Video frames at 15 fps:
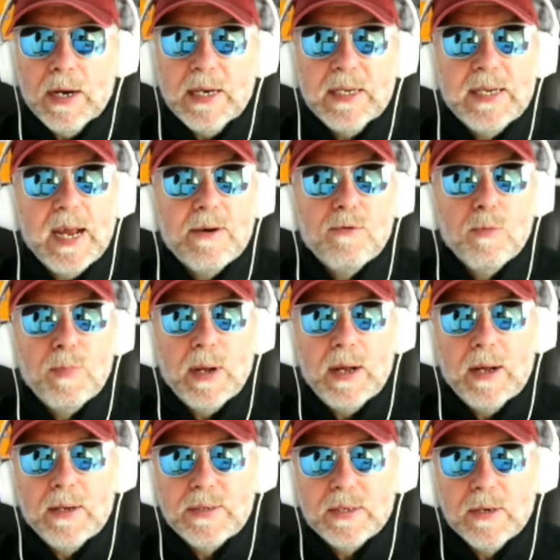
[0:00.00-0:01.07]
an integral
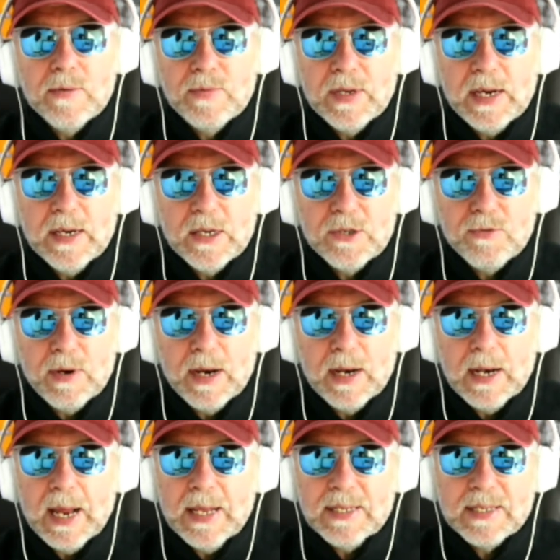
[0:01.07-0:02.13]
part of the industry
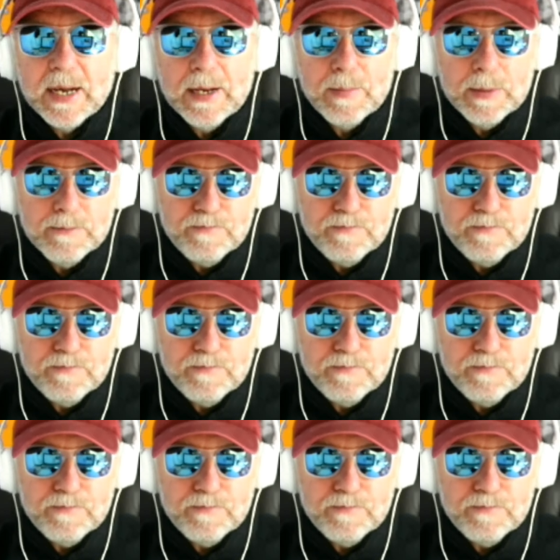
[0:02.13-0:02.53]
landscape.